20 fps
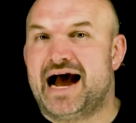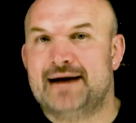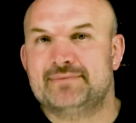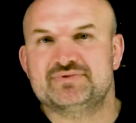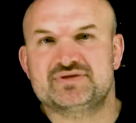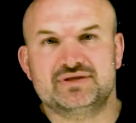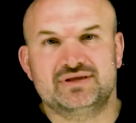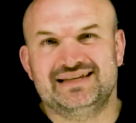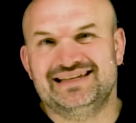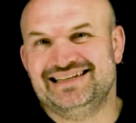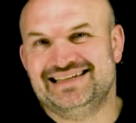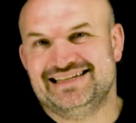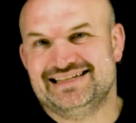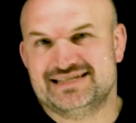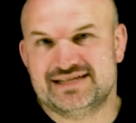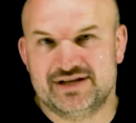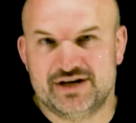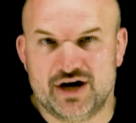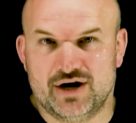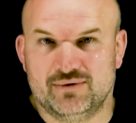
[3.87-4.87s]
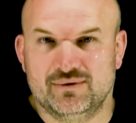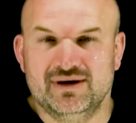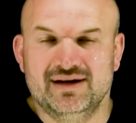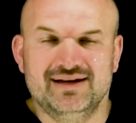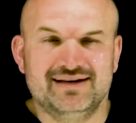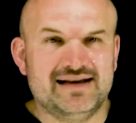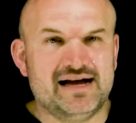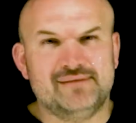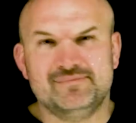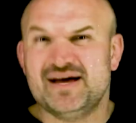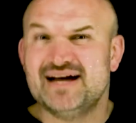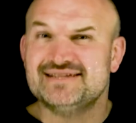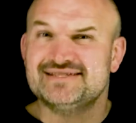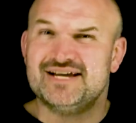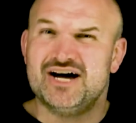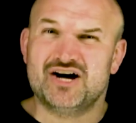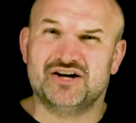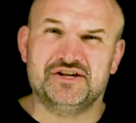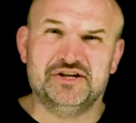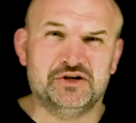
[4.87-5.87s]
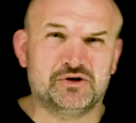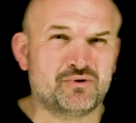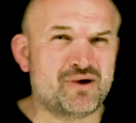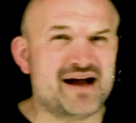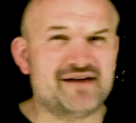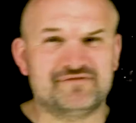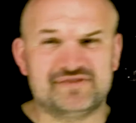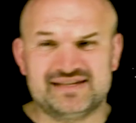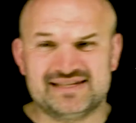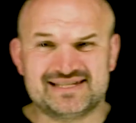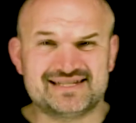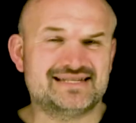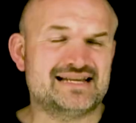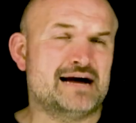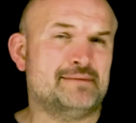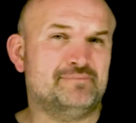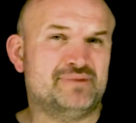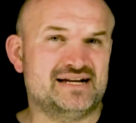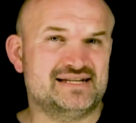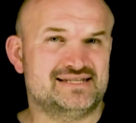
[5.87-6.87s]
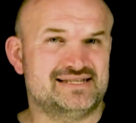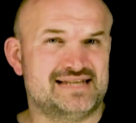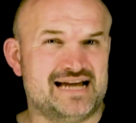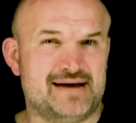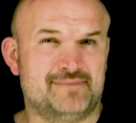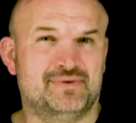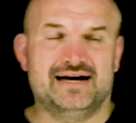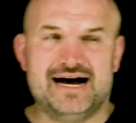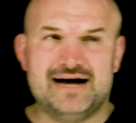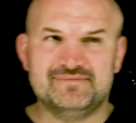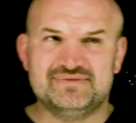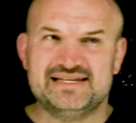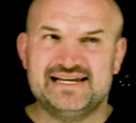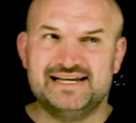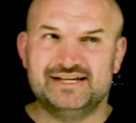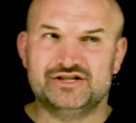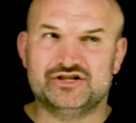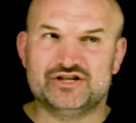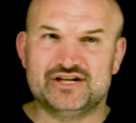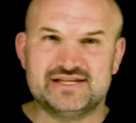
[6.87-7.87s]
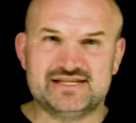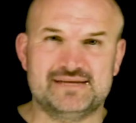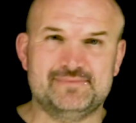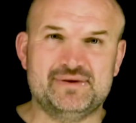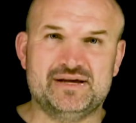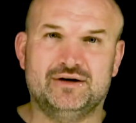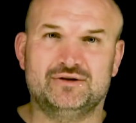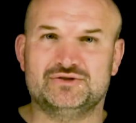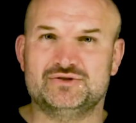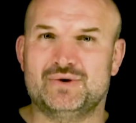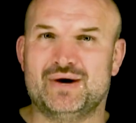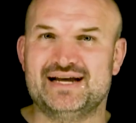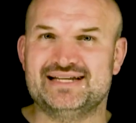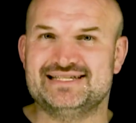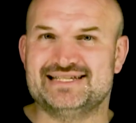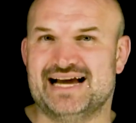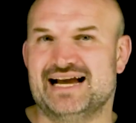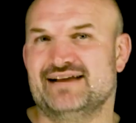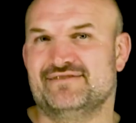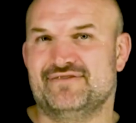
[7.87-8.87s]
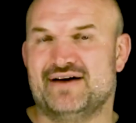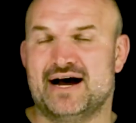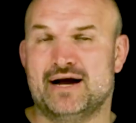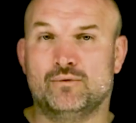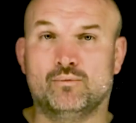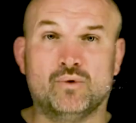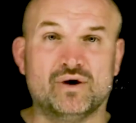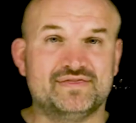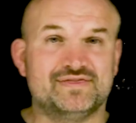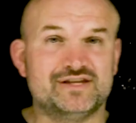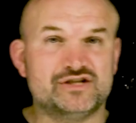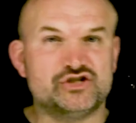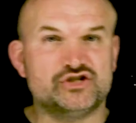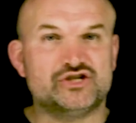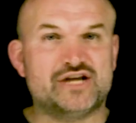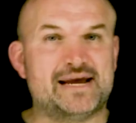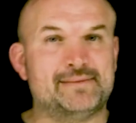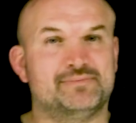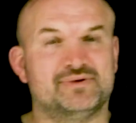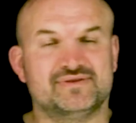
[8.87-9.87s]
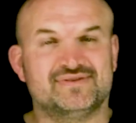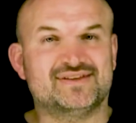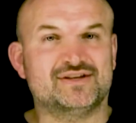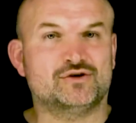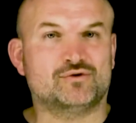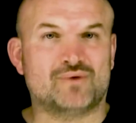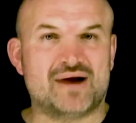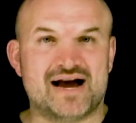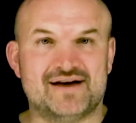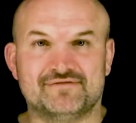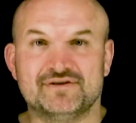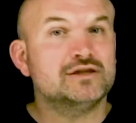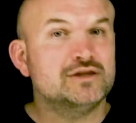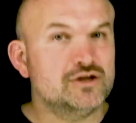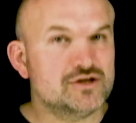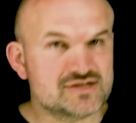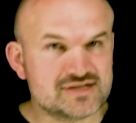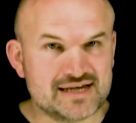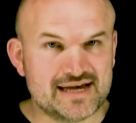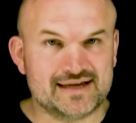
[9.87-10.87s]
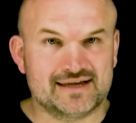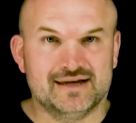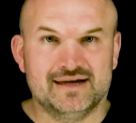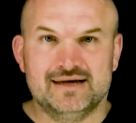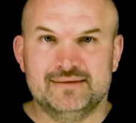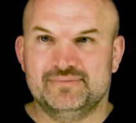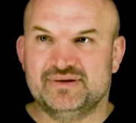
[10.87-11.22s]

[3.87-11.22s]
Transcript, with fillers: absolutely need to know. Now I'm not talking graphing step by step. I'm saying just to be able to identify what the shape of the graph looks like.